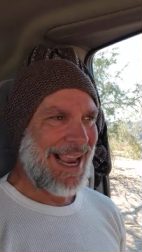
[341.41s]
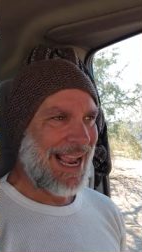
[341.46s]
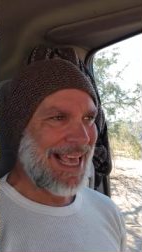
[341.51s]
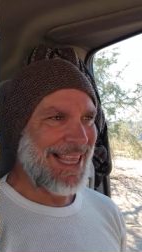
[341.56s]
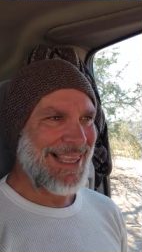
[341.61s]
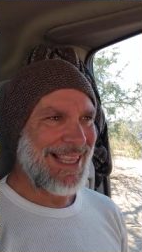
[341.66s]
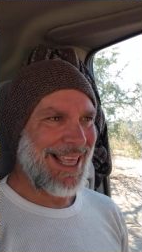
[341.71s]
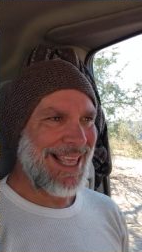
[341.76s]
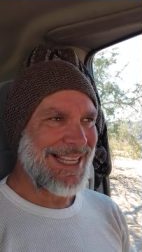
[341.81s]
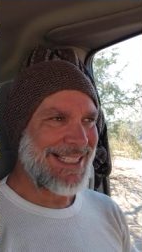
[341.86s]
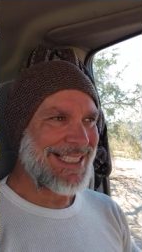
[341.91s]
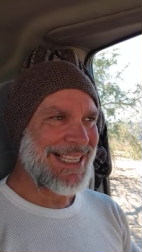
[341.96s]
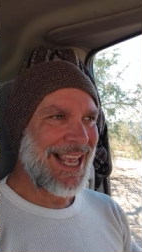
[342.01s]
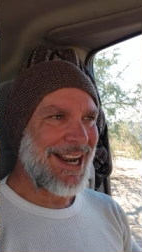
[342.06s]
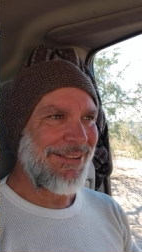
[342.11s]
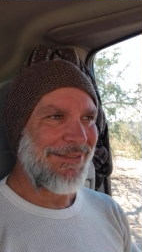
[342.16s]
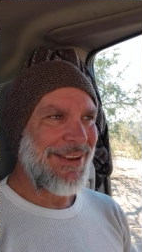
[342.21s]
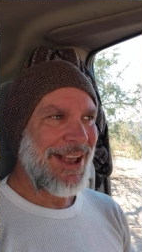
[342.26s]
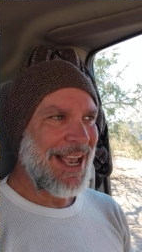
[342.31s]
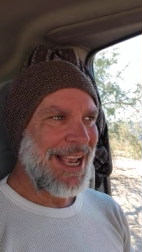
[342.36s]
And
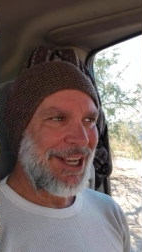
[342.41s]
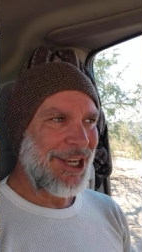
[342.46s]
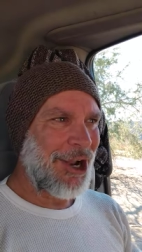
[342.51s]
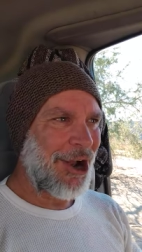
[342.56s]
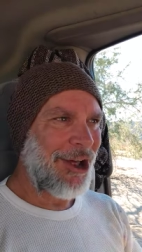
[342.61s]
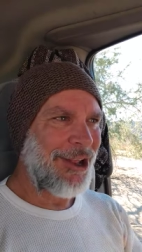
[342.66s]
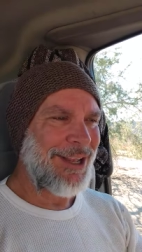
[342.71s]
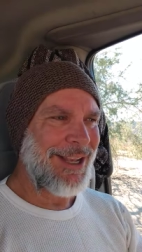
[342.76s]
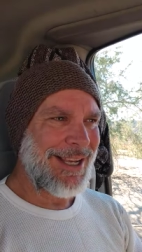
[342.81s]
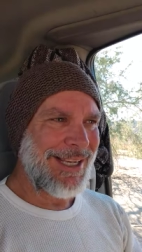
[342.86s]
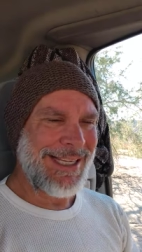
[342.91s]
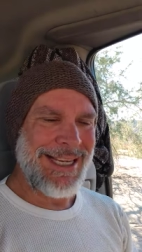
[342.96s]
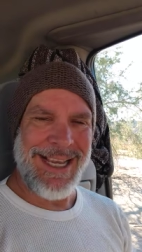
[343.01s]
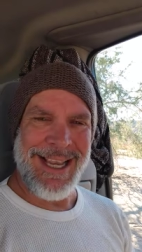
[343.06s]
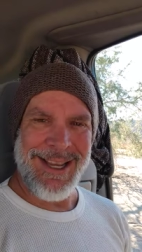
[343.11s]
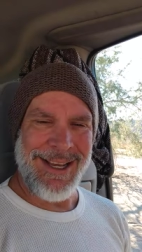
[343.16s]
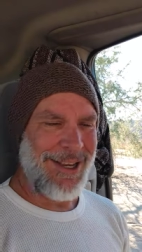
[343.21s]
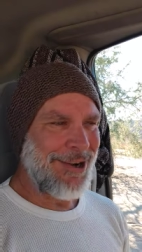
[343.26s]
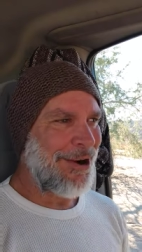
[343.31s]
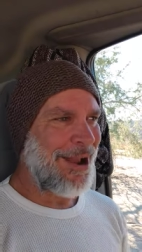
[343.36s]
instead of calling,
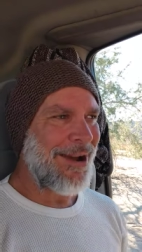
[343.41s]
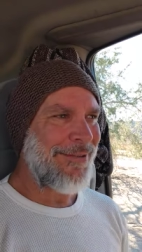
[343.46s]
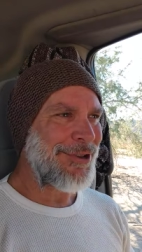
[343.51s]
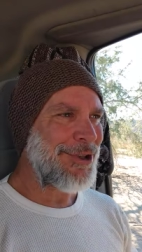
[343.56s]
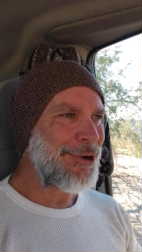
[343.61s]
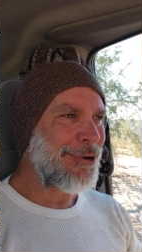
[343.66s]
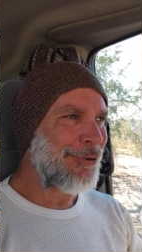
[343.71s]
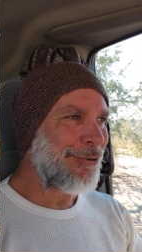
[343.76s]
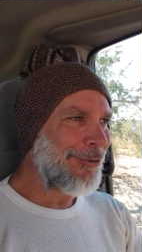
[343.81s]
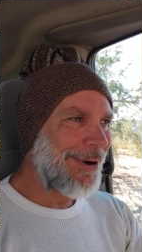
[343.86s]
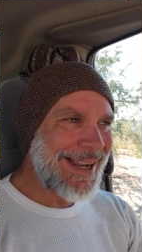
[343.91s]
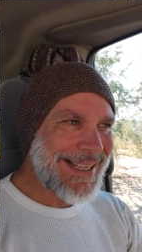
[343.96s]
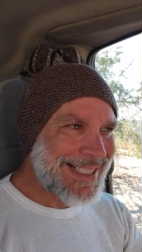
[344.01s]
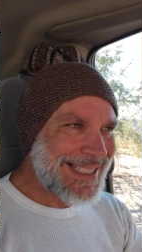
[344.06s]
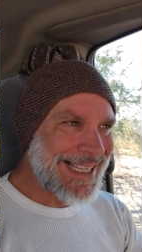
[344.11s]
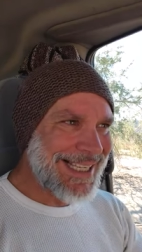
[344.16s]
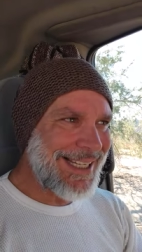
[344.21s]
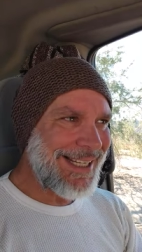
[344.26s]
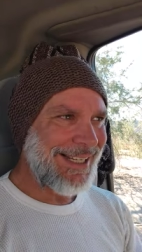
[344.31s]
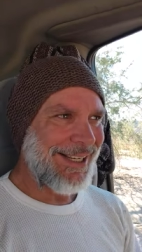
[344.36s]
you know, having you
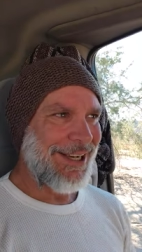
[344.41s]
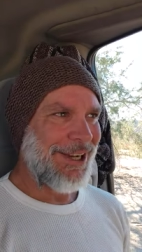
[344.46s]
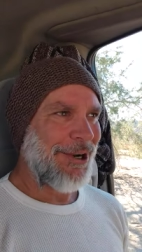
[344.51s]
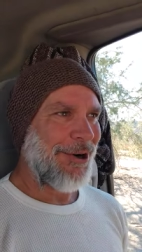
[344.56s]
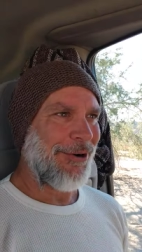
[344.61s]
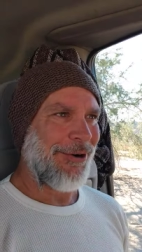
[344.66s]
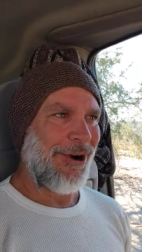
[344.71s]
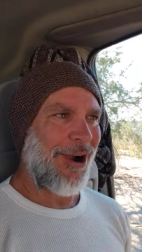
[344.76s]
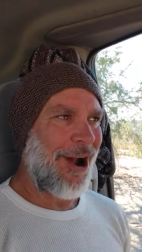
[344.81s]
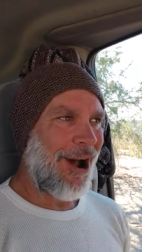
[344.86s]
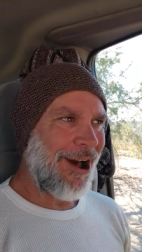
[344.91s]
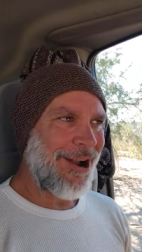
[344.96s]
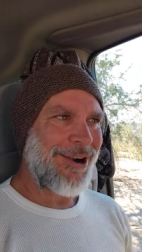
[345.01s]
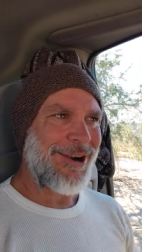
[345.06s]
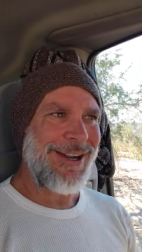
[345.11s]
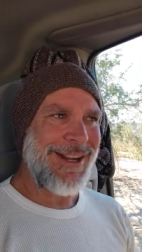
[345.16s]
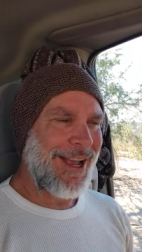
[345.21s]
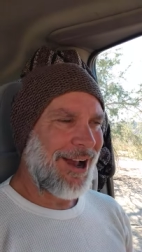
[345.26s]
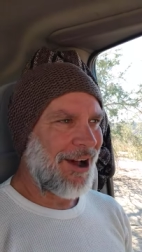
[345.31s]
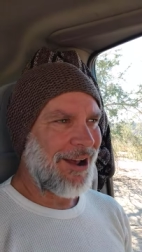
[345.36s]
arrested or
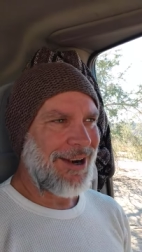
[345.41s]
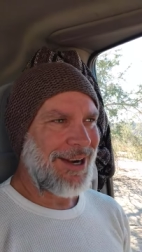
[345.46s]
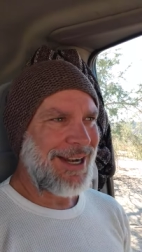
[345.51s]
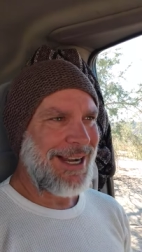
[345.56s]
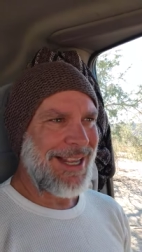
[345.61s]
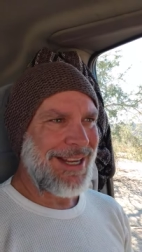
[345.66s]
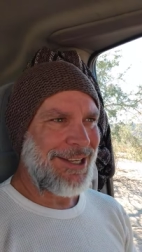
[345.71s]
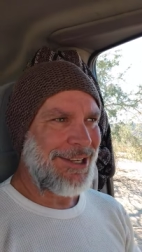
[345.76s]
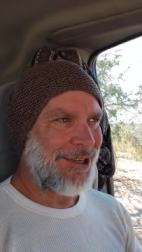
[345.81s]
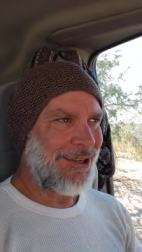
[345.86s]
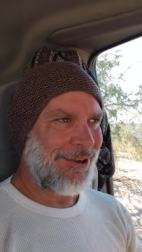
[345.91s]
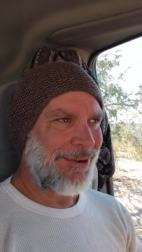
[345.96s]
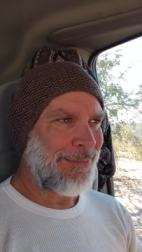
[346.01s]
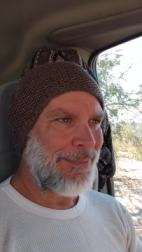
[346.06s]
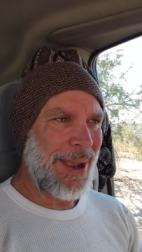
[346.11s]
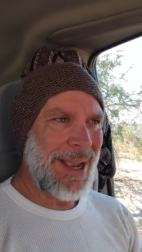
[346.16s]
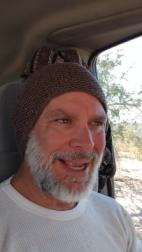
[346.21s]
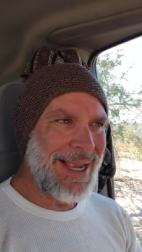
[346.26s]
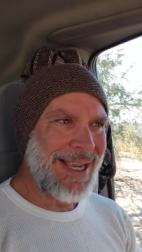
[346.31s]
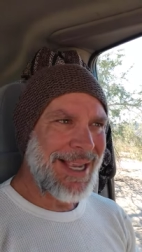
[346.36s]
auditing your
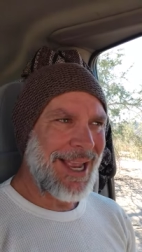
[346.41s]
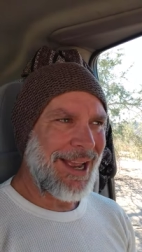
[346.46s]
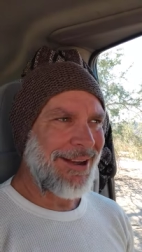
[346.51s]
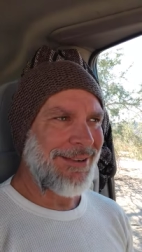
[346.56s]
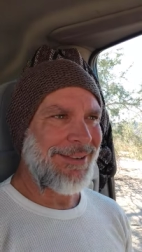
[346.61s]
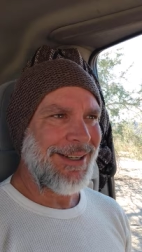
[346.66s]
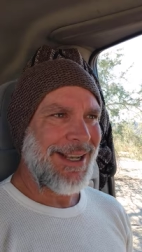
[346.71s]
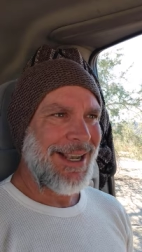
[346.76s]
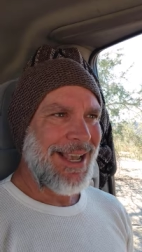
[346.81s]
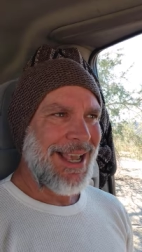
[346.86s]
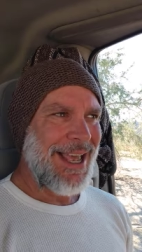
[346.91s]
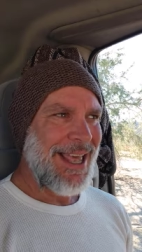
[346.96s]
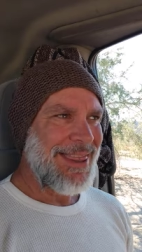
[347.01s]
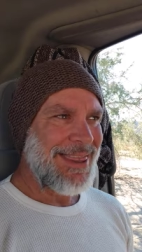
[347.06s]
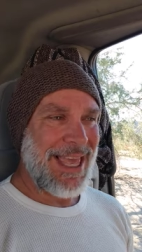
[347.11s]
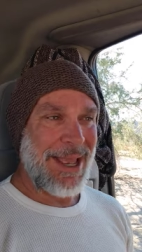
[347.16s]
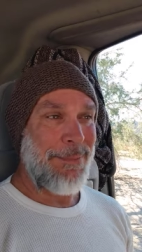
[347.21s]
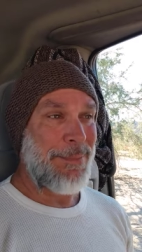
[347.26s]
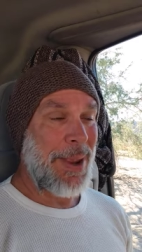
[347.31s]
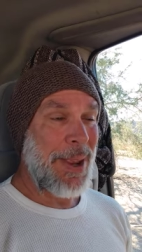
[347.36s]
bank account,
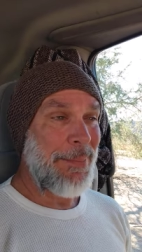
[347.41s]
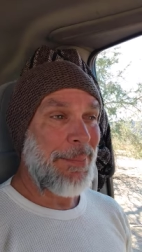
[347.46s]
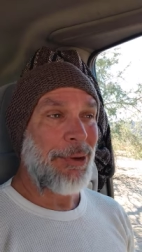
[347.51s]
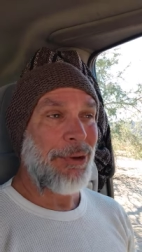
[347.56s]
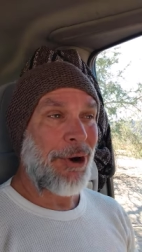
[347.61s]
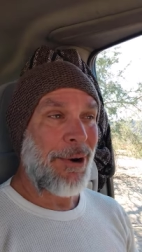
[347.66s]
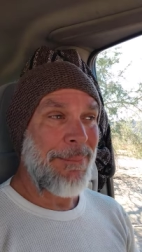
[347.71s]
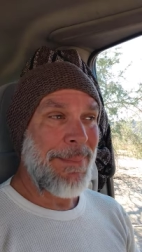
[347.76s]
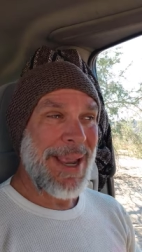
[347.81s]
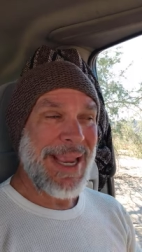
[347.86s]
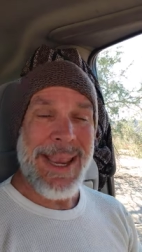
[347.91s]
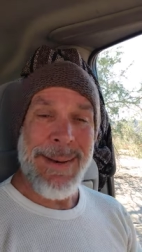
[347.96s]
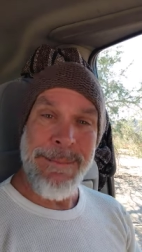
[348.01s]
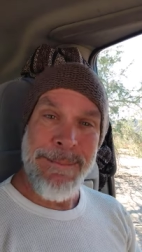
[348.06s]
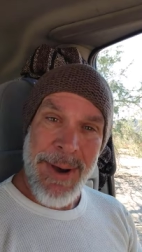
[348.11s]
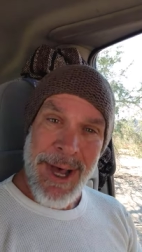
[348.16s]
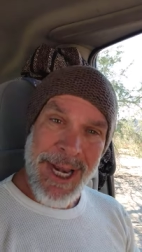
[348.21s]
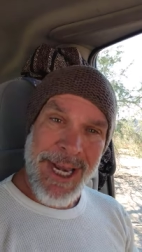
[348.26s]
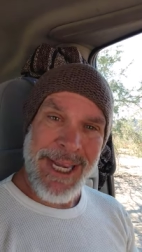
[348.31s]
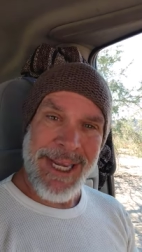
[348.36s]
that people are
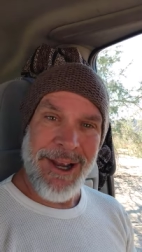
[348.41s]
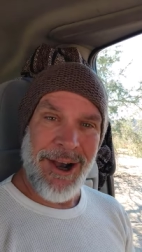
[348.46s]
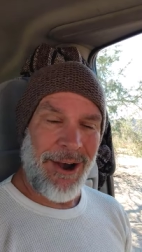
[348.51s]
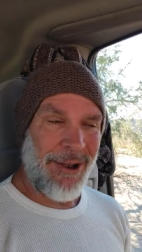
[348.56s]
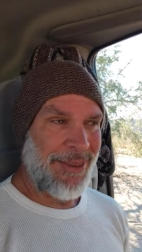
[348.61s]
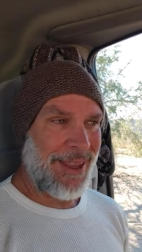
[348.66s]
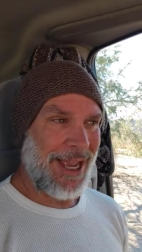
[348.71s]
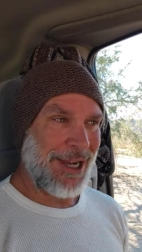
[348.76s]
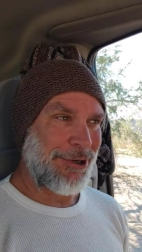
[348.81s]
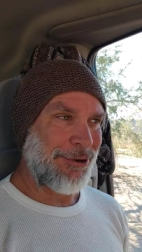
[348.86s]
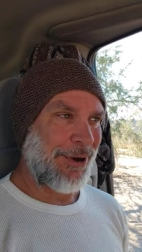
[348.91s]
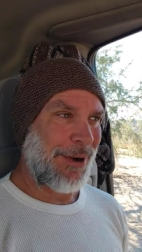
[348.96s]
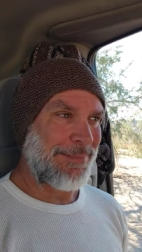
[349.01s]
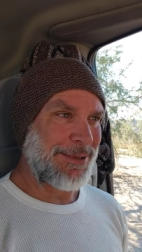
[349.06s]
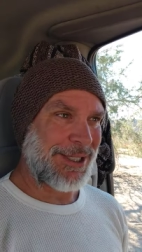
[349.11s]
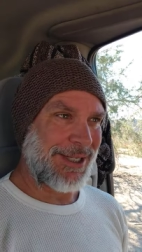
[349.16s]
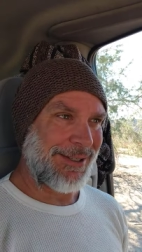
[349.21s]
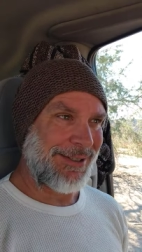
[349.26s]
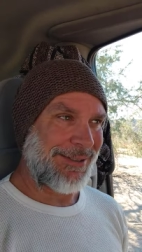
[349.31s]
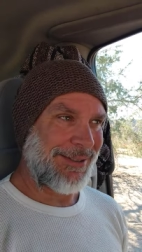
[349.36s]
making money on that
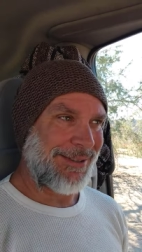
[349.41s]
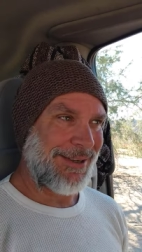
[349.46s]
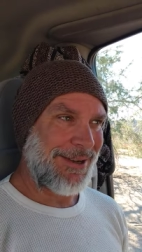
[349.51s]
corruption